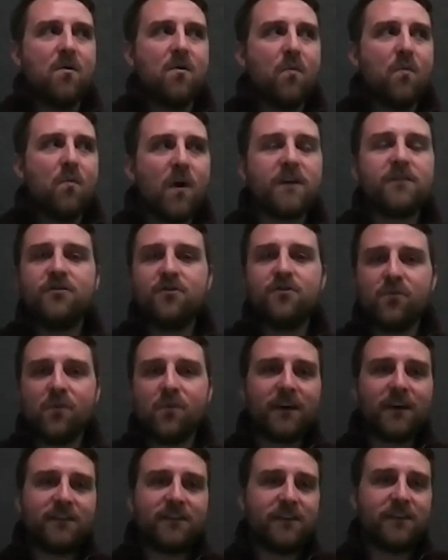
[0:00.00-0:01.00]
what you
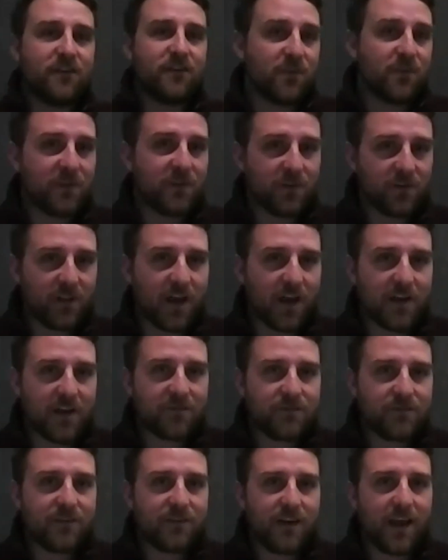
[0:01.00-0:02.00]
want to do with your
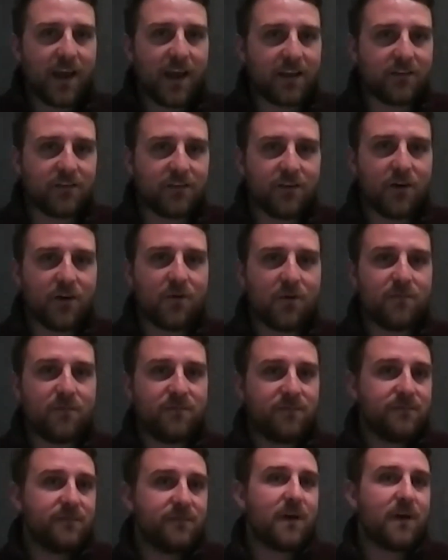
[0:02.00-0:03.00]
life. And so
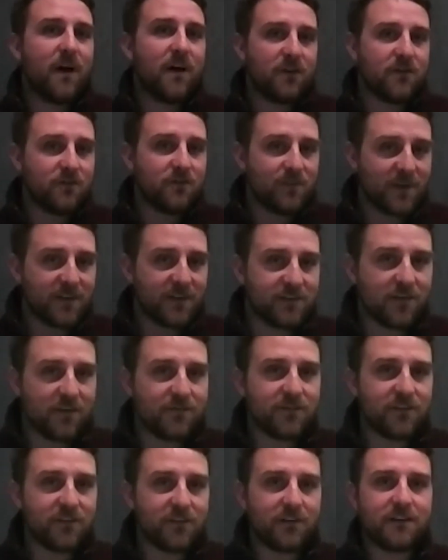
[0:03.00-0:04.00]
I'll use
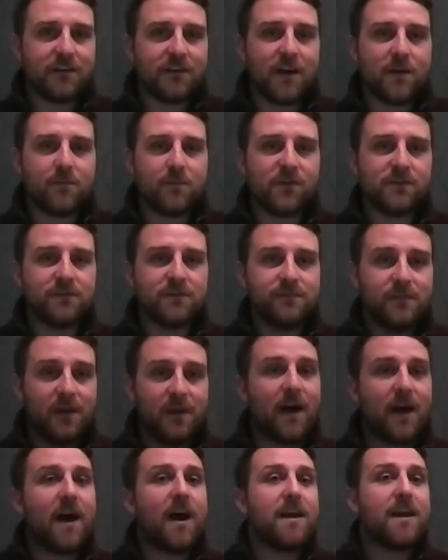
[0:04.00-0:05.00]
myself as an example.
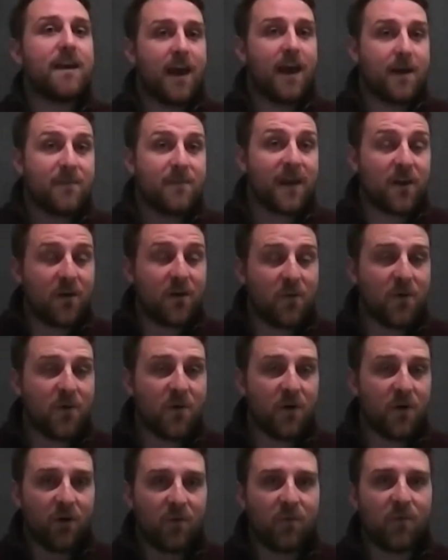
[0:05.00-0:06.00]
I, at my
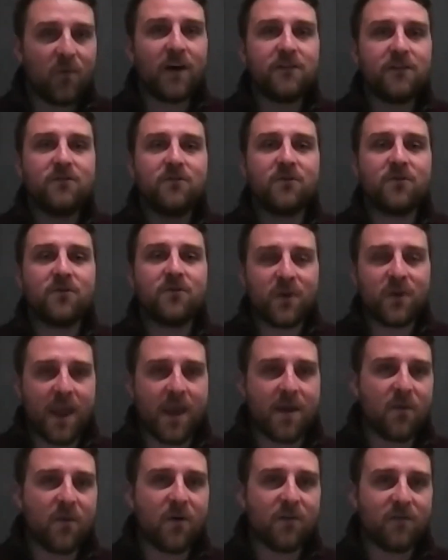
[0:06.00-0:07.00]
core, want to
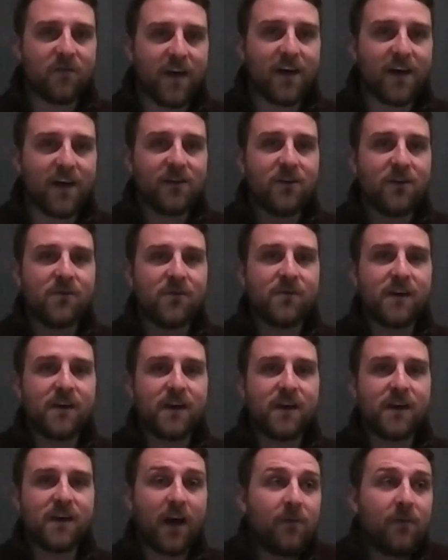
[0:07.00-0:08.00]
create more value.
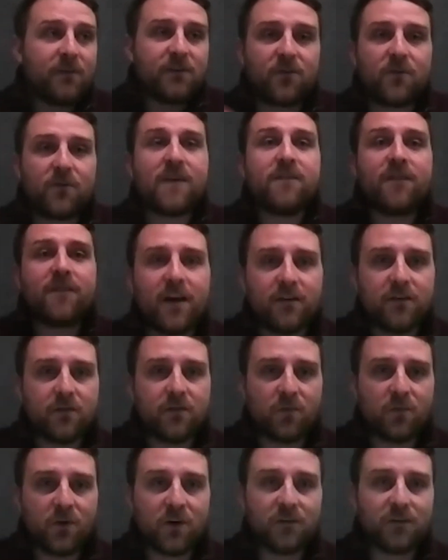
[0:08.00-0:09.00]
I want to create value
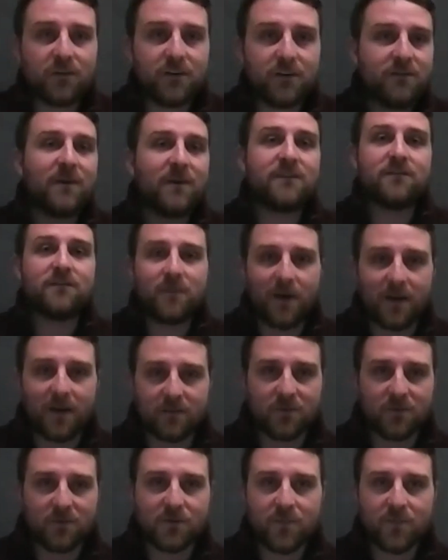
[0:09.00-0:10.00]
in the world as much as
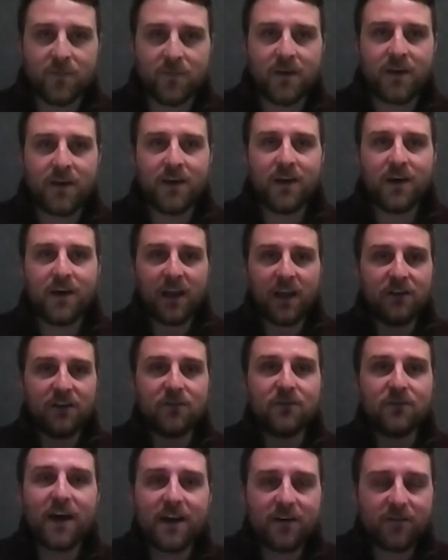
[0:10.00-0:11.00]
possible. I can
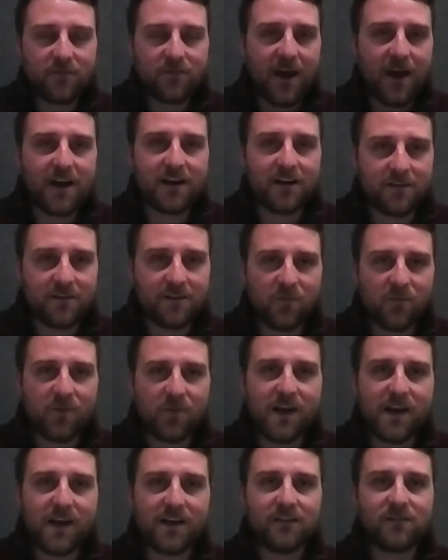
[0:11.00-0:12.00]
do that in a variety of different
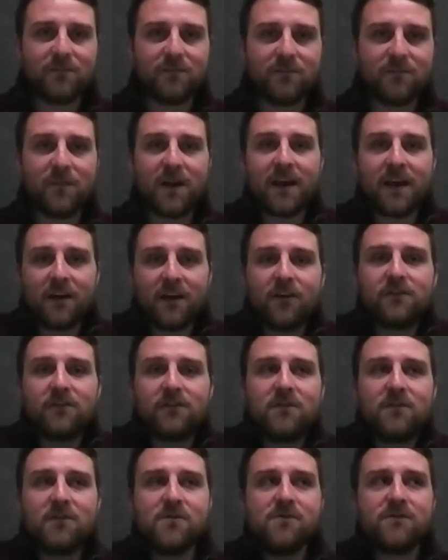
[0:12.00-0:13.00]
ways, but I can
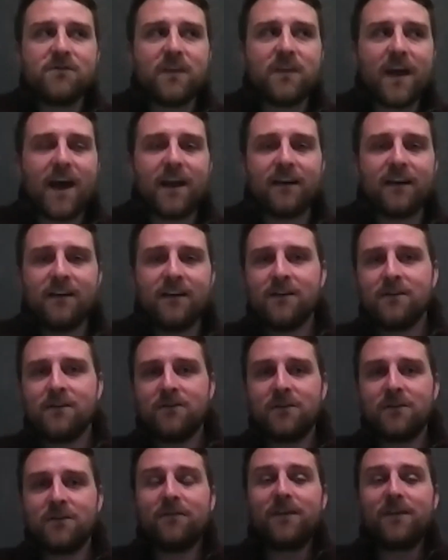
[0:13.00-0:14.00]
also use that
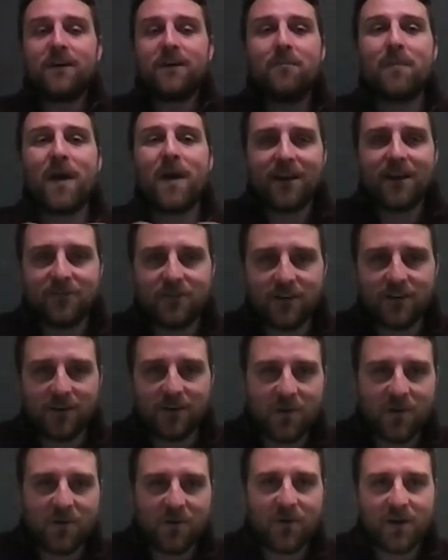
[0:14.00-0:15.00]
to get very passionate
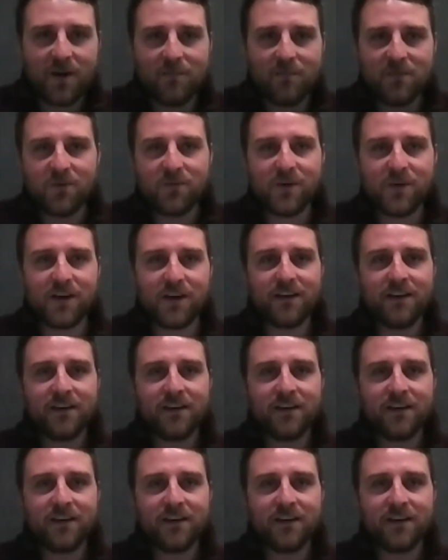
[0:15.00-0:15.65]
about what I'm doing.